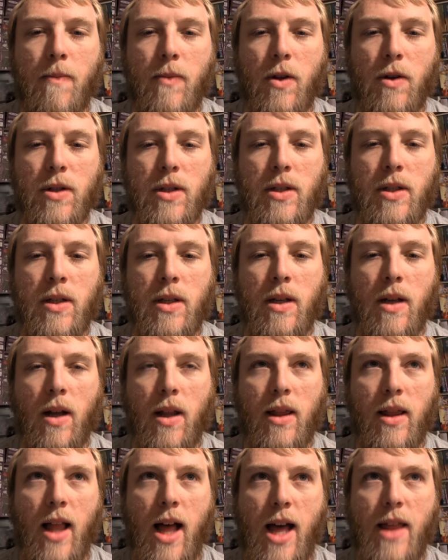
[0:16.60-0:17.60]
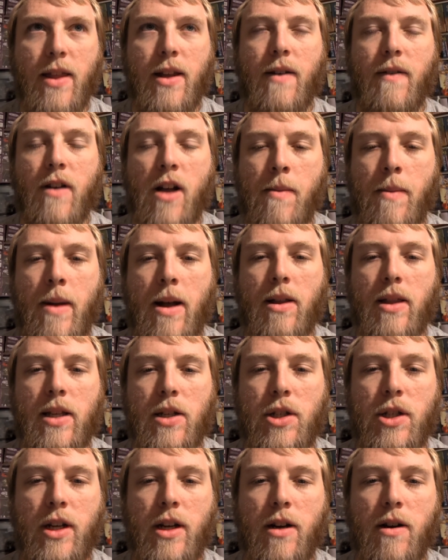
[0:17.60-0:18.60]
There's a lot that have come out
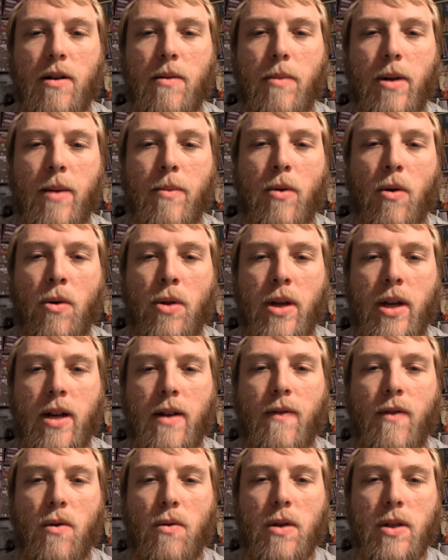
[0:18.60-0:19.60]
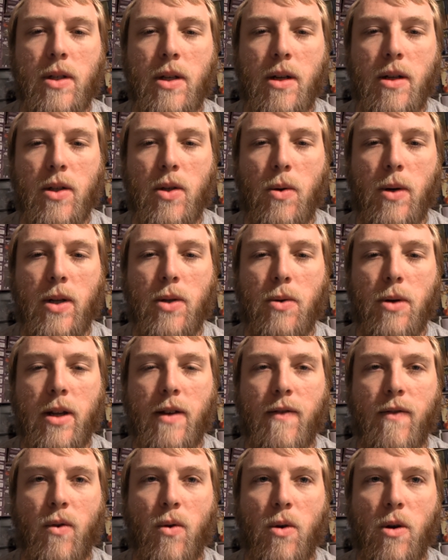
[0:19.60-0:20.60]
this year, but I'm only going to focus on
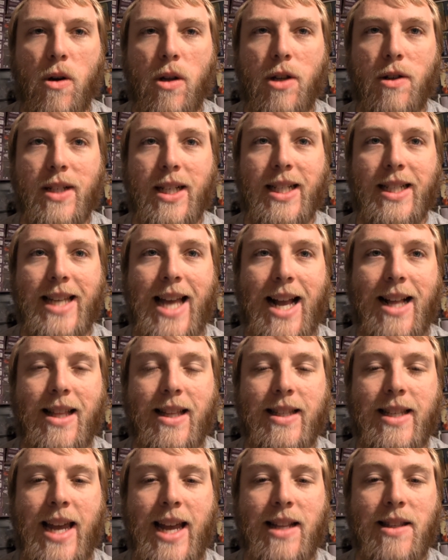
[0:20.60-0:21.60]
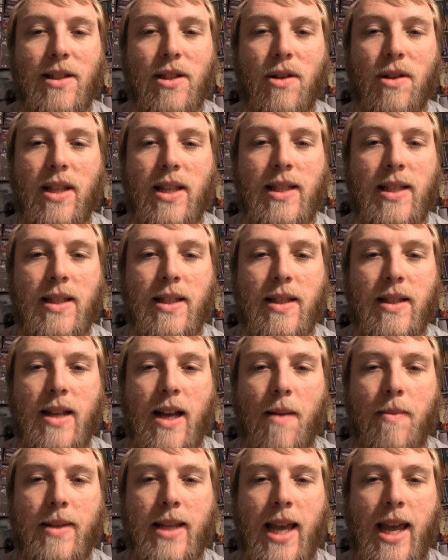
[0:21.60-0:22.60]
2024. There's exactly 10, so this is a
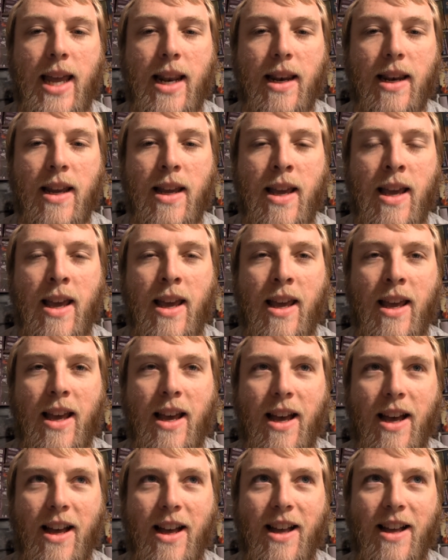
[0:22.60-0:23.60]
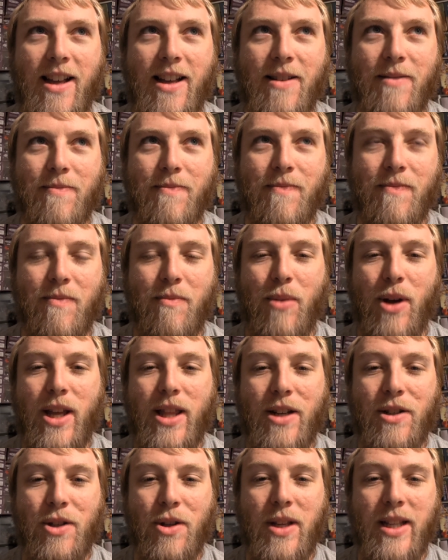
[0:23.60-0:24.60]
top 10. But
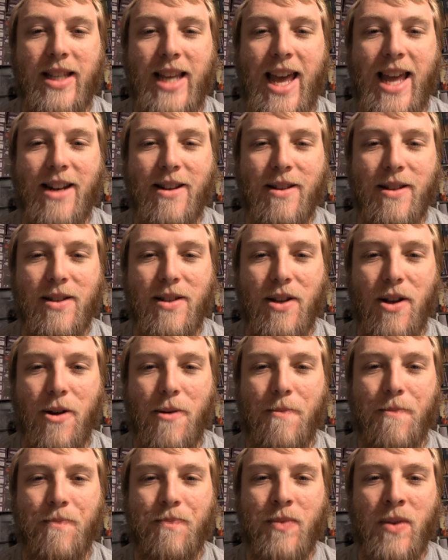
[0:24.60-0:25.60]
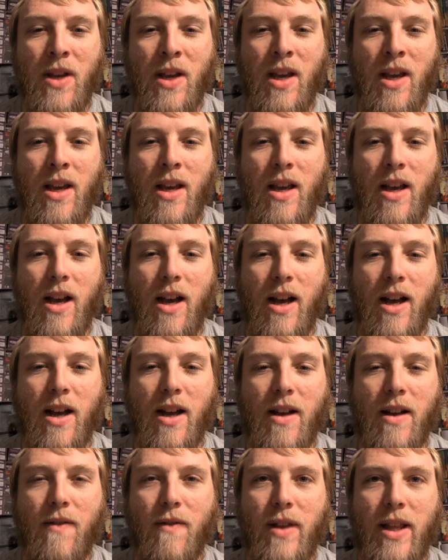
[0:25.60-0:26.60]
there's only 10, so
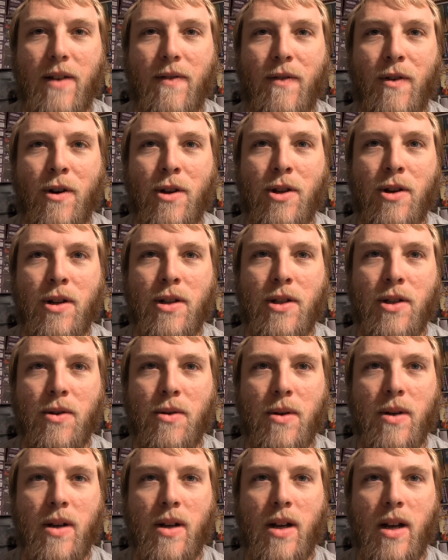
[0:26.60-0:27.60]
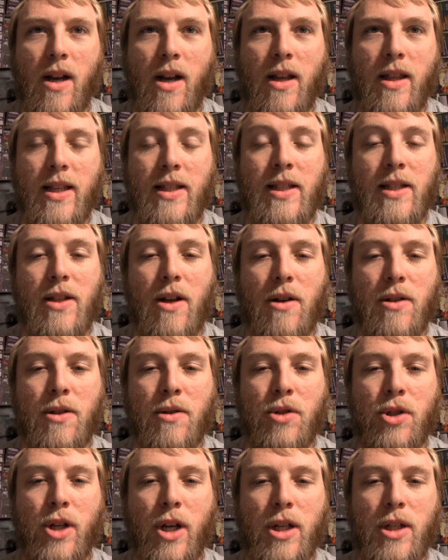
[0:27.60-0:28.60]
without further ado, this is
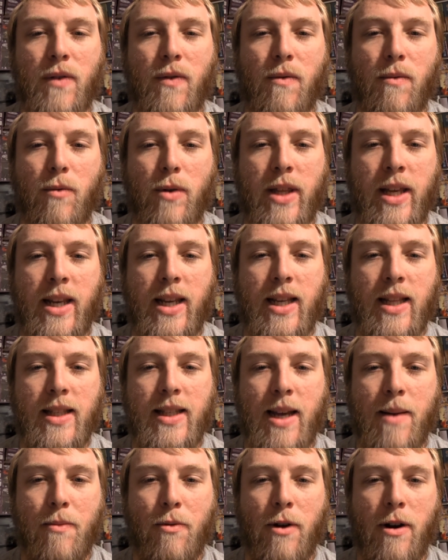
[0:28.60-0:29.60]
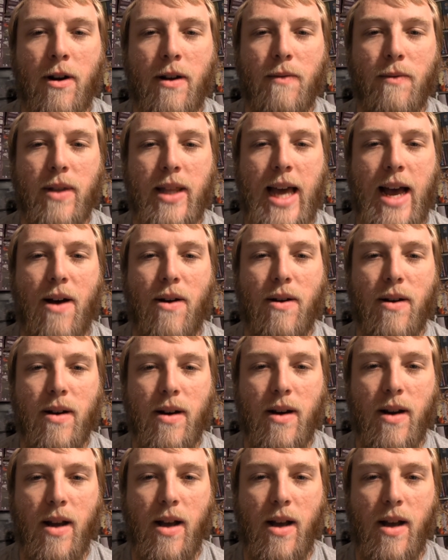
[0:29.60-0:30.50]
also just within contemporary without